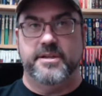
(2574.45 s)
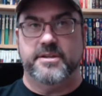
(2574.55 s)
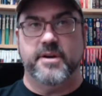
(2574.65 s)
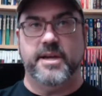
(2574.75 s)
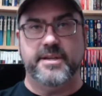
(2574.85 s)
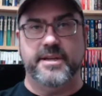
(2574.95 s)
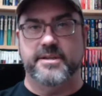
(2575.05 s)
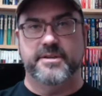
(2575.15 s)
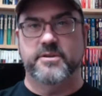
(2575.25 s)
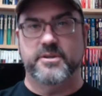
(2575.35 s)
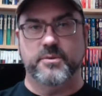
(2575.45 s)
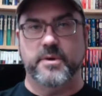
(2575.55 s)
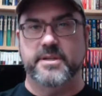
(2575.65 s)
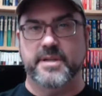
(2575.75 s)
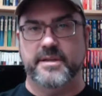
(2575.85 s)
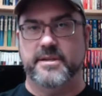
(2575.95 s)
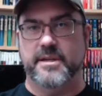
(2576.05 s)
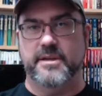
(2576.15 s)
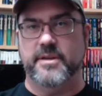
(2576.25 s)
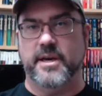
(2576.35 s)
crazy. It's just one sentence can
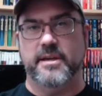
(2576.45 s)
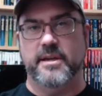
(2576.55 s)
do that.